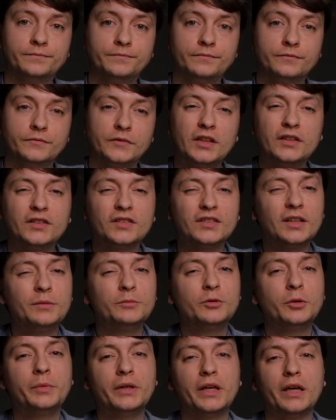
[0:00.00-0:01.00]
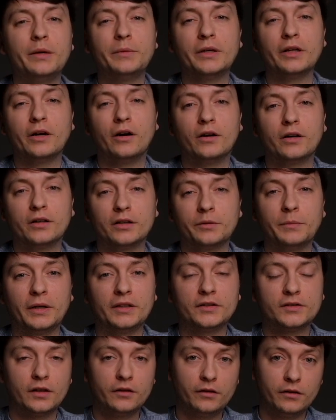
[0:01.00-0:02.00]
they seem to be aiming hard at my
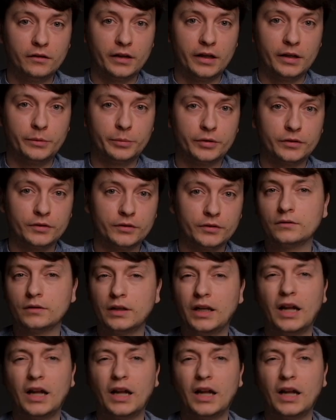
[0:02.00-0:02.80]
southern neighbors.